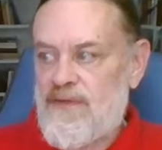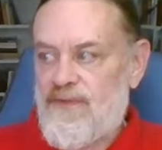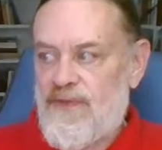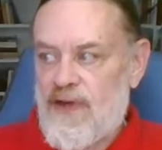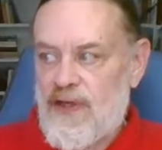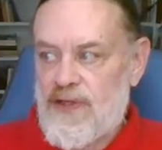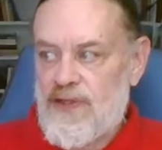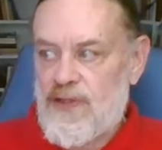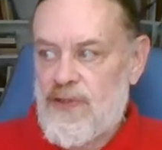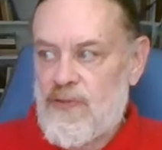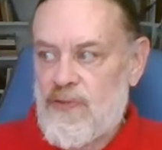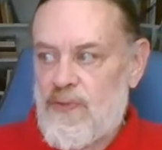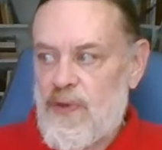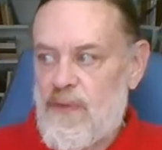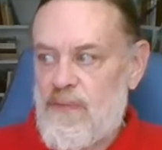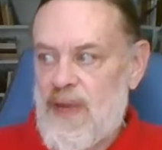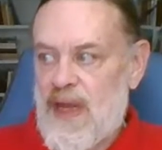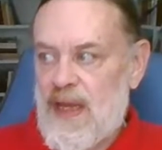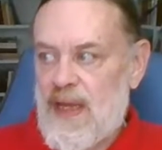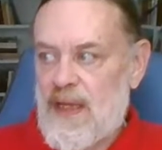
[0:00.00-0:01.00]
of virtue
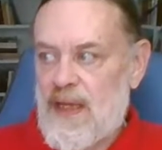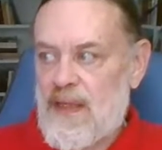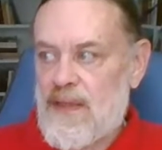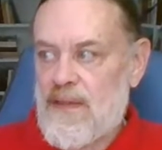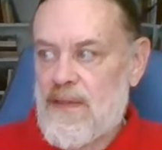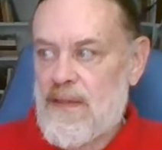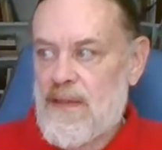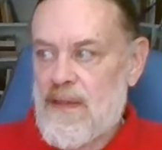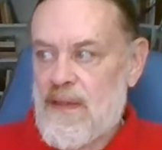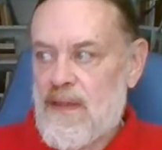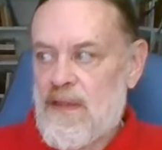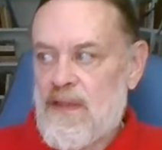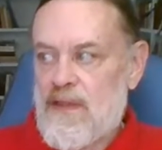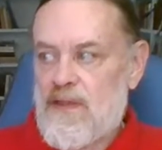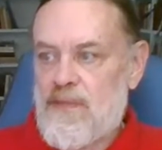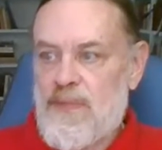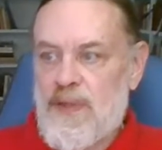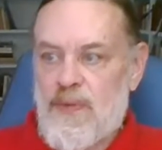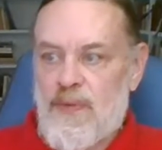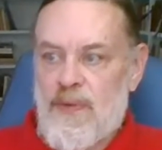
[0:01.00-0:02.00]
remained,
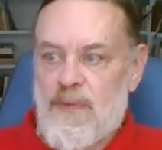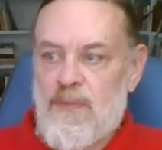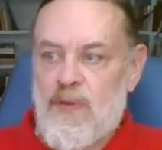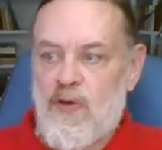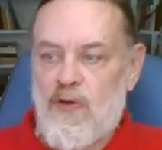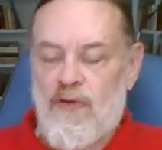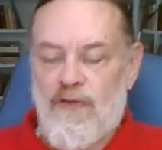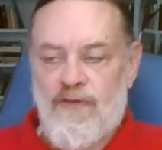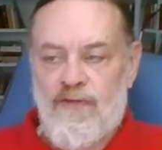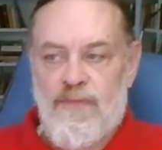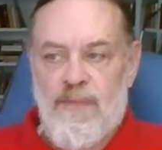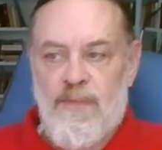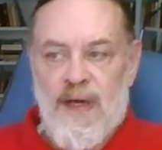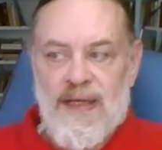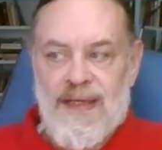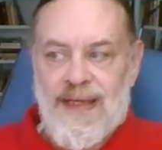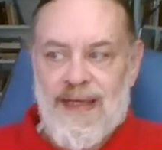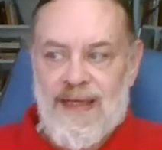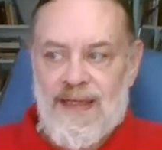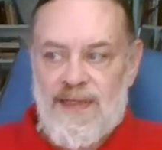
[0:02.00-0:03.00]
to be removed by
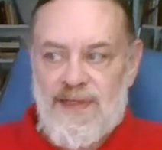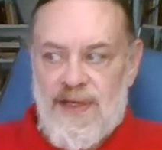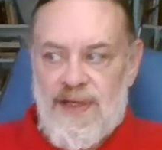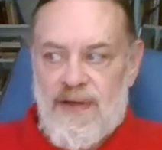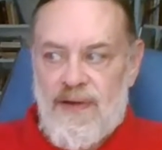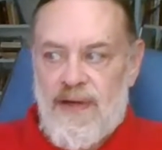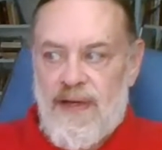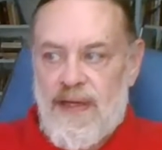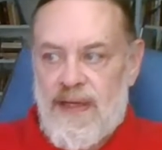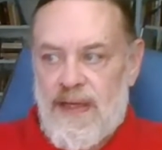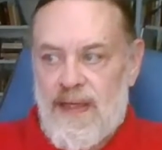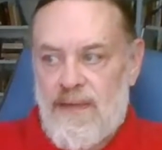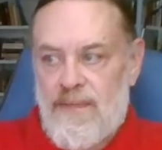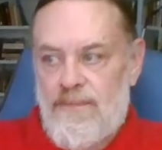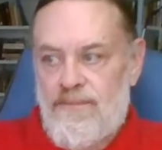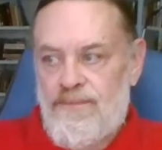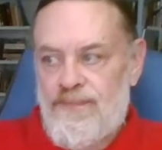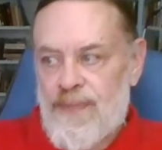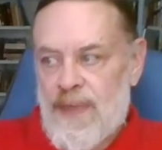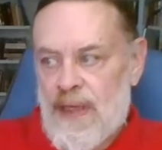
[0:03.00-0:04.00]
dexterity.
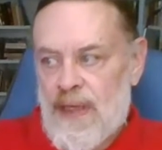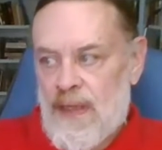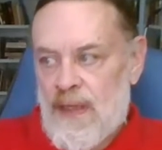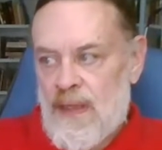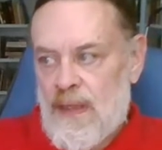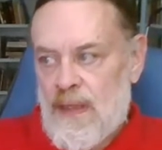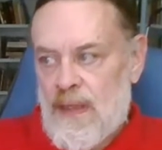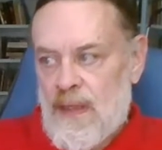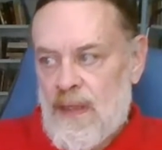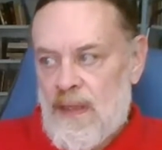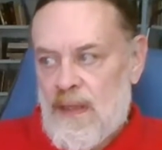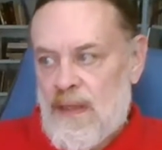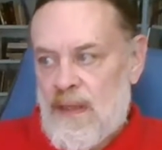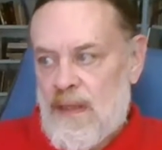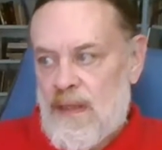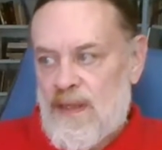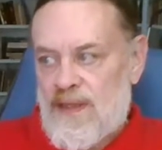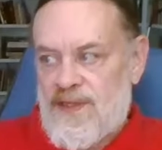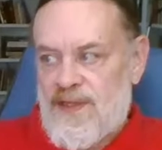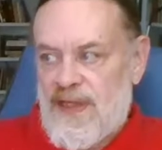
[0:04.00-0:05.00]

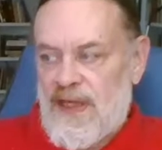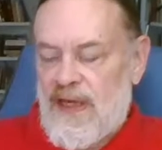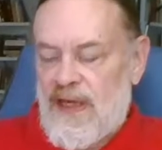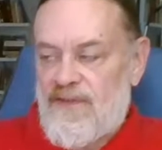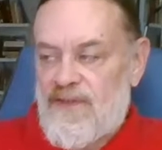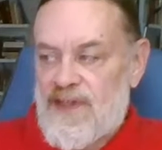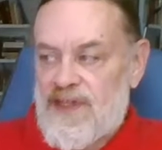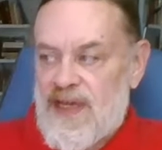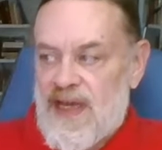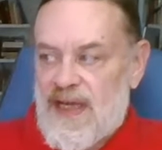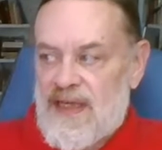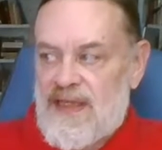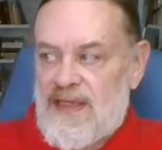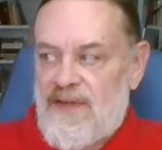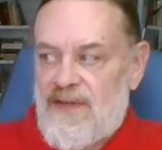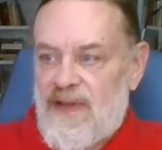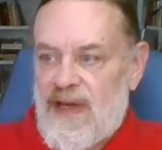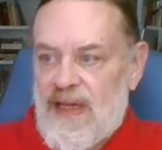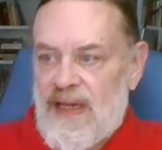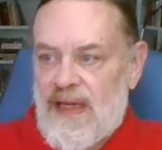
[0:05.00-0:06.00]
The scene of his
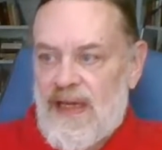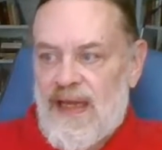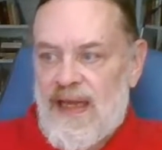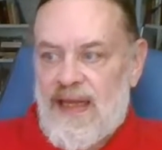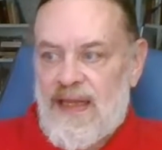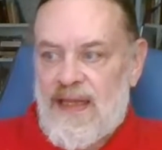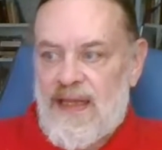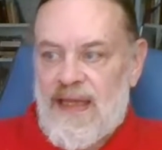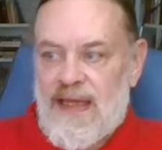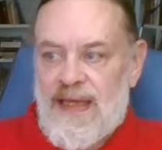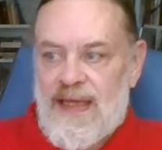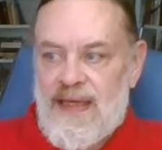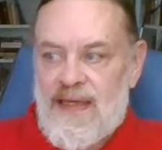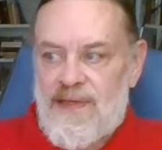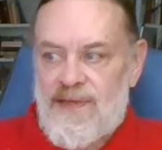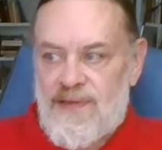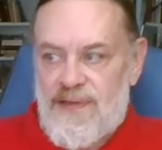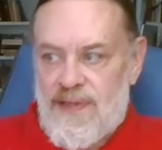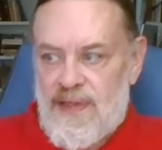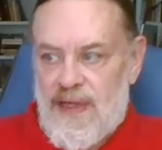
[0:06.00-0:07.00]
activity lay in the
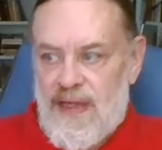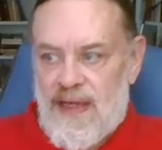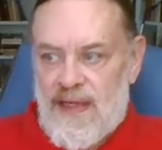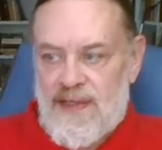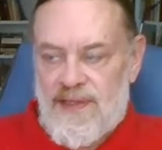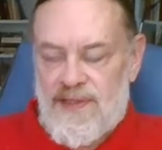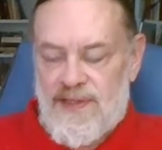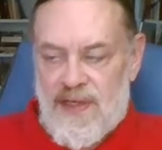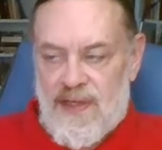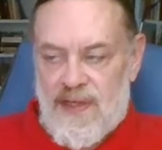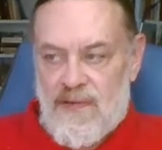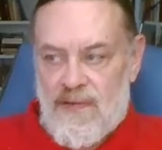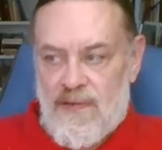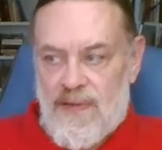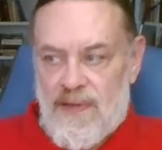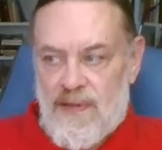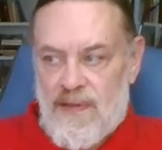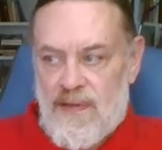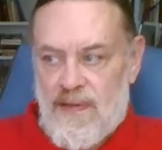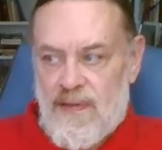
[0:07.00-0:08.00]
east and
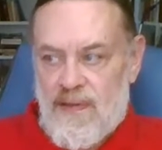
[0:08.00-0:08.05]
south,